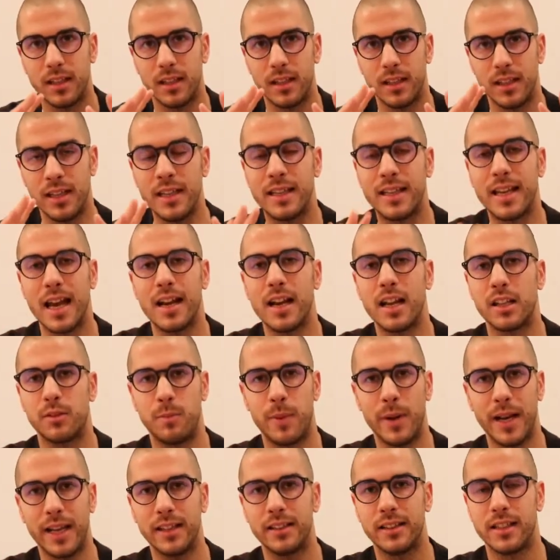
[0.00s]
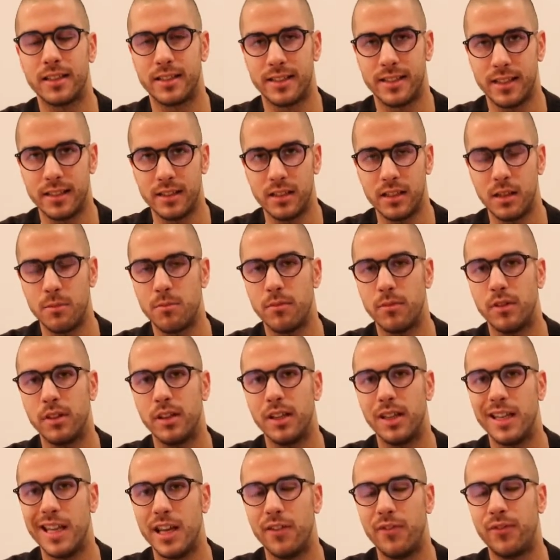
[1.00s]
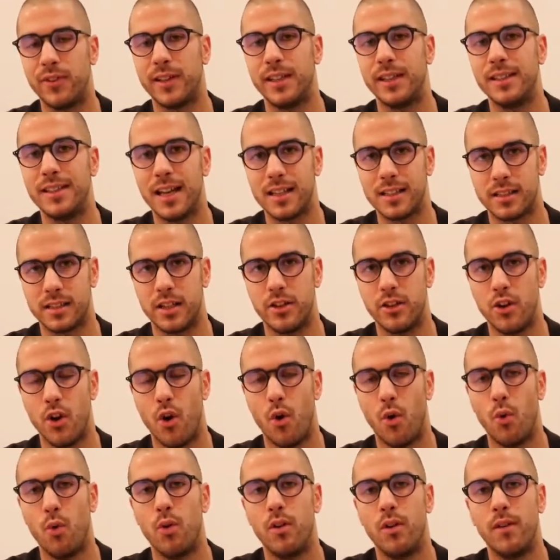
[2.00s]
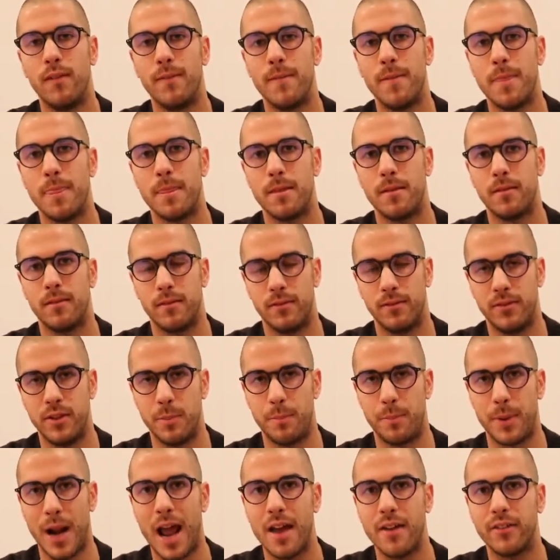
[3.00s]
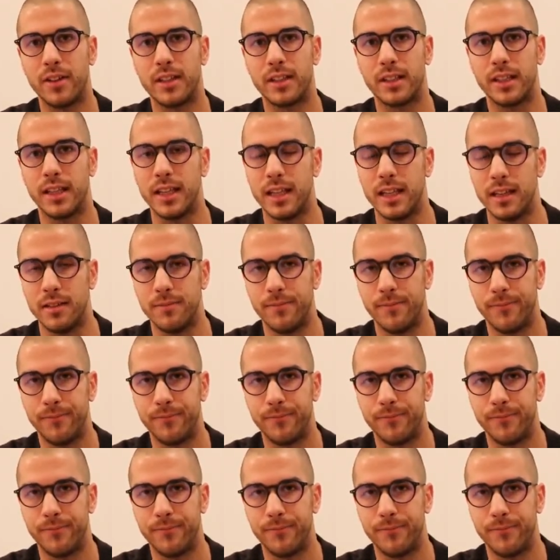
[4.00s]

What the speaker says: he cannot break the system if he doesn't know the private key.